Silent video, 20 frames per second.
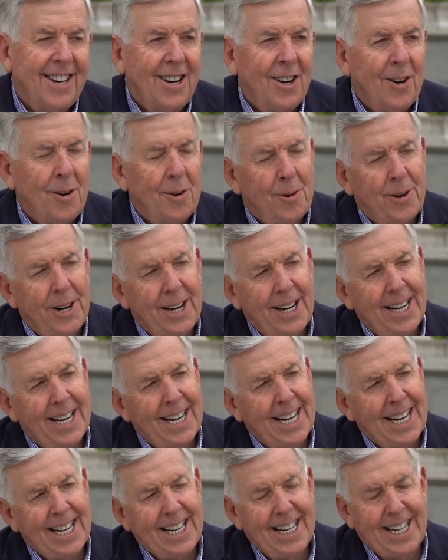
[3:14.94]
Oh, I,
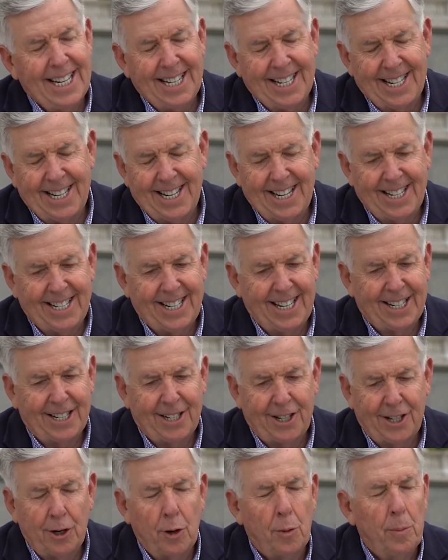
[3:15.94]
I, I think
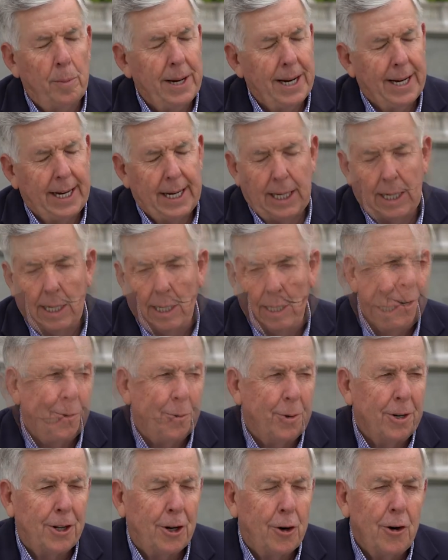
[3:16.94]
so many.
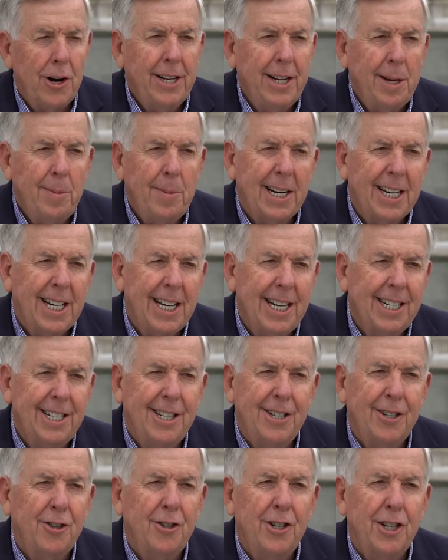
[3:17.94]
Well, the great thing about
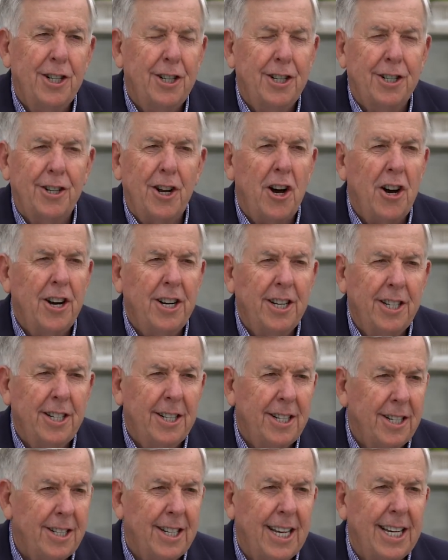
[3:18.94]
kids is they're just as
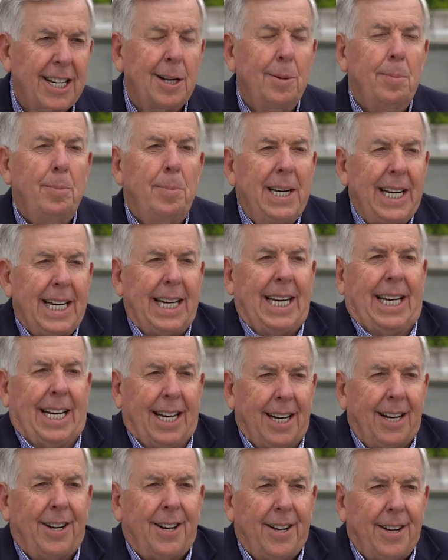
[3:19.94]
honest as they can be.
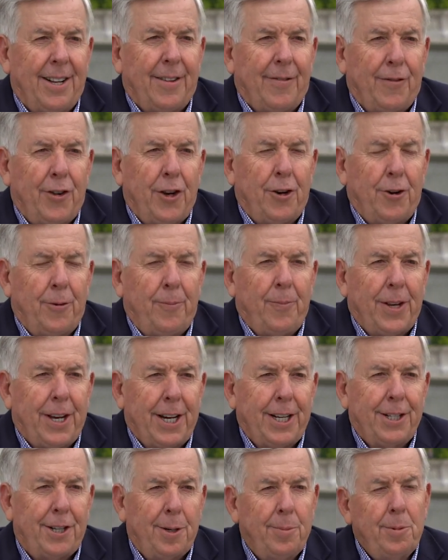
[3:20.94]
You know,
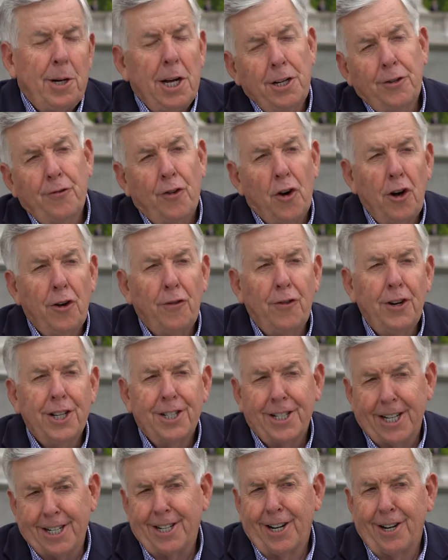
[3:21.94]
and sometimes for all of
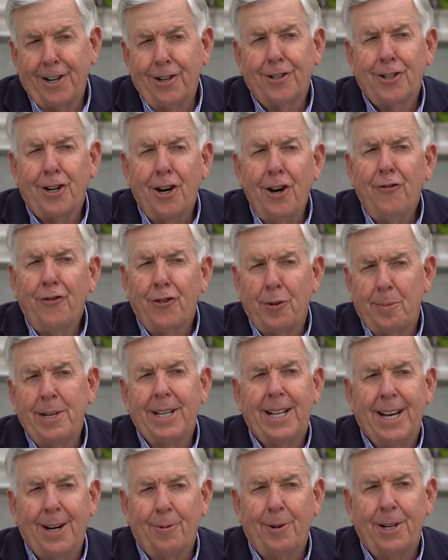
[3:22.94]
us, that's a little tough to
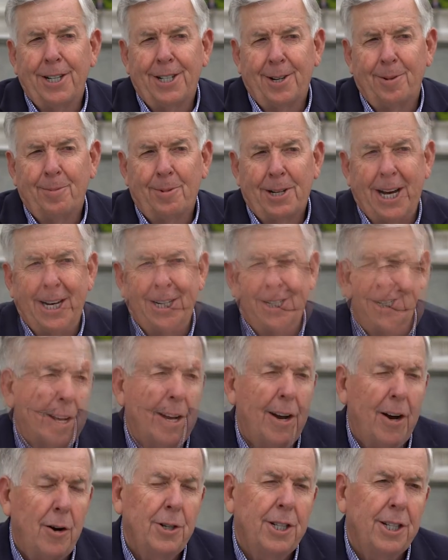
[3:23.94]
be that way sometimes.
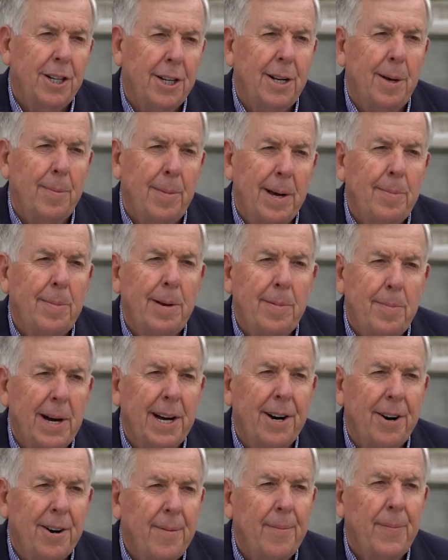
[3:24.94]
I always thought they made me
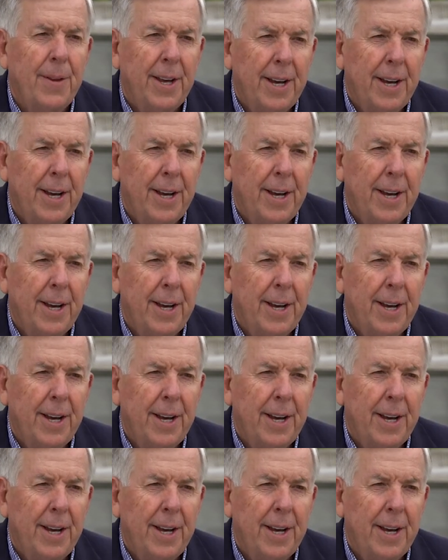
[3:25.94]
better.